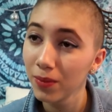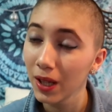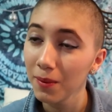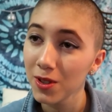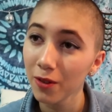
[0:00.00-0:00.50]

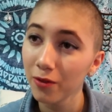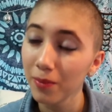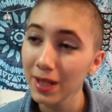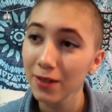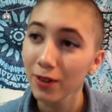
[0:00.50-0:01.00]
clips of
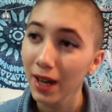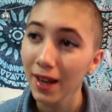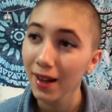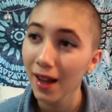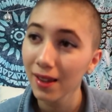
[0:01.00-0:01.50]
my different
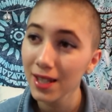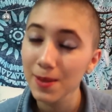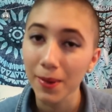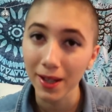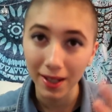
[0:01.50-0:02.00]

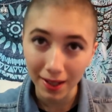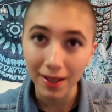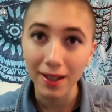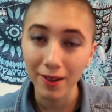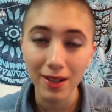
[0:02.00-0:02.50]
colors, but
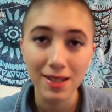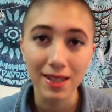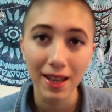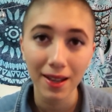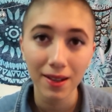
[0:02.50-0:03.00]
here it is
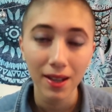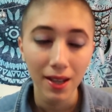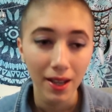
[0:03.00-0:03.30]
again.